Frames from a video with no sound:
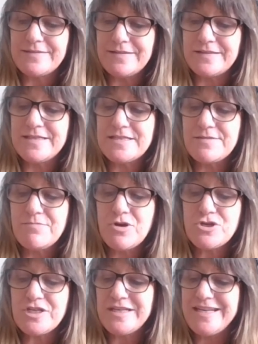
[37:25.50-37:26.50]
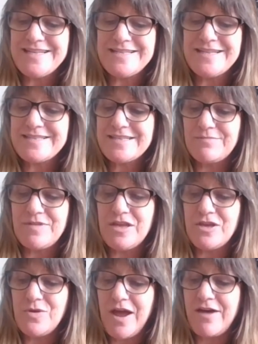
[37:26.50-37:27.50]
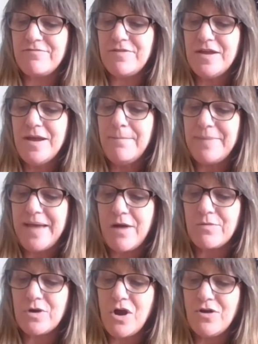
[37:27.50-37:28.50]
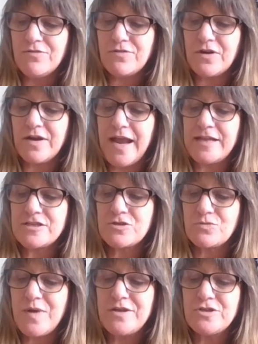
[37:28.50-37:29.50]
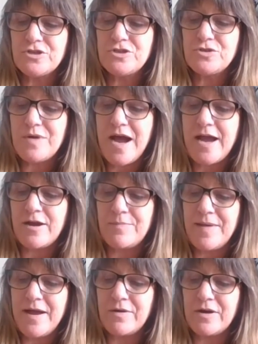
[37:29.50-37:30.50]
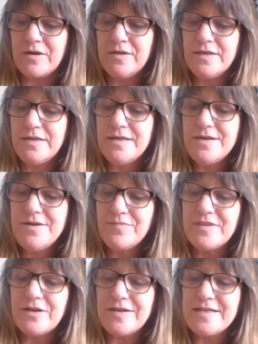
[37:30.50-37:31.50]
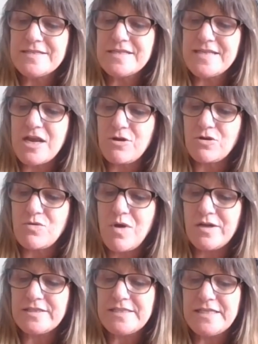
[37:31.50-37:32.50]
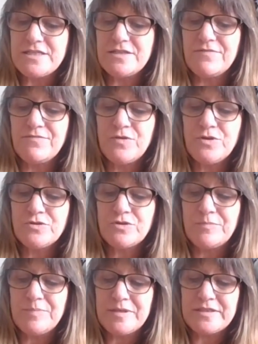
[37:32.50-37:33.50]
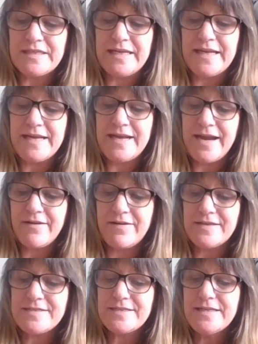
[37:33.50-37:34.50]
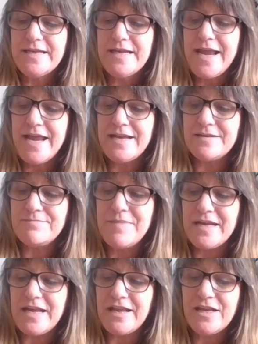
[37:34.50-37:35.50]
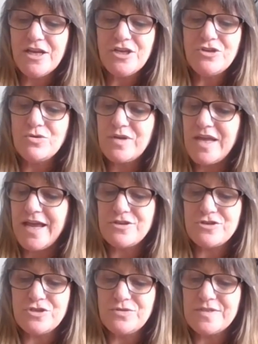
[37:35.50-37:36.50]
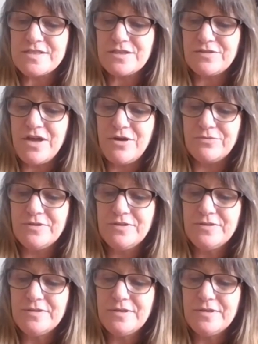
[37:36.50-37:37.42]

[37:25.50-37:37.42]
that this emotion isn't something you have power over and surrender to a higher power. There is a sacred quality to the vulnerability inherent in admitting you can't do this alone.